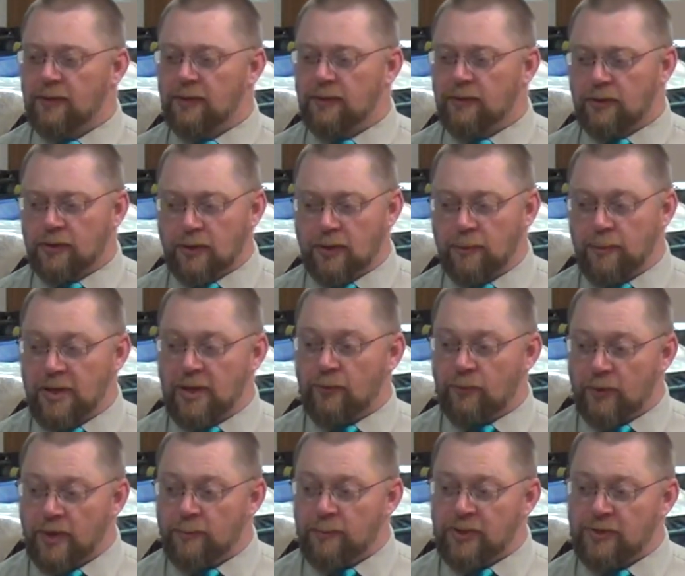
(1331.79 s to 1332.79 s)
They're going to be a
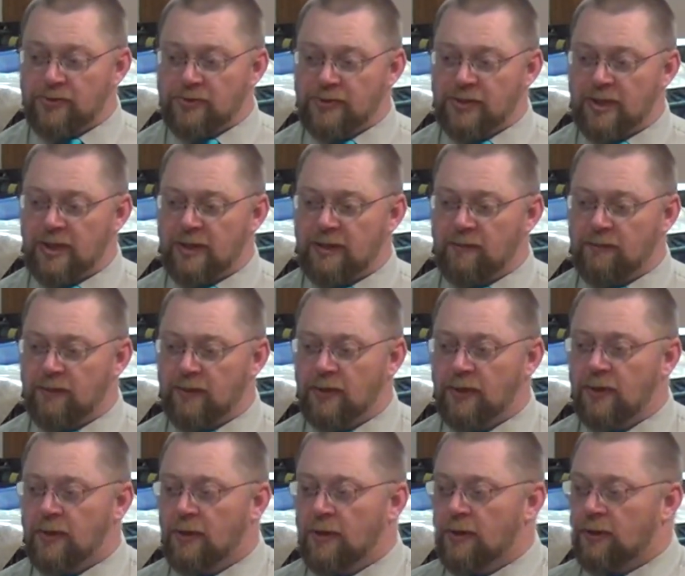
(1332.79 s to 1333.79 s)
remnant saved.
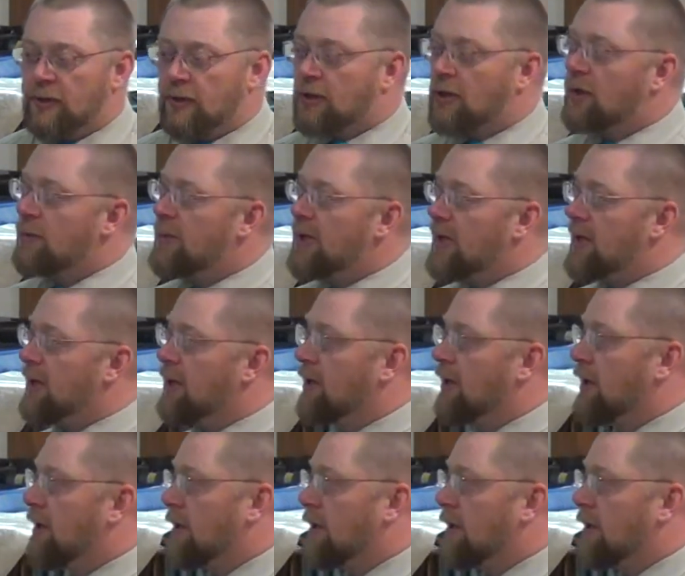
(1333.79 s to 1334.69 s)
They're going to be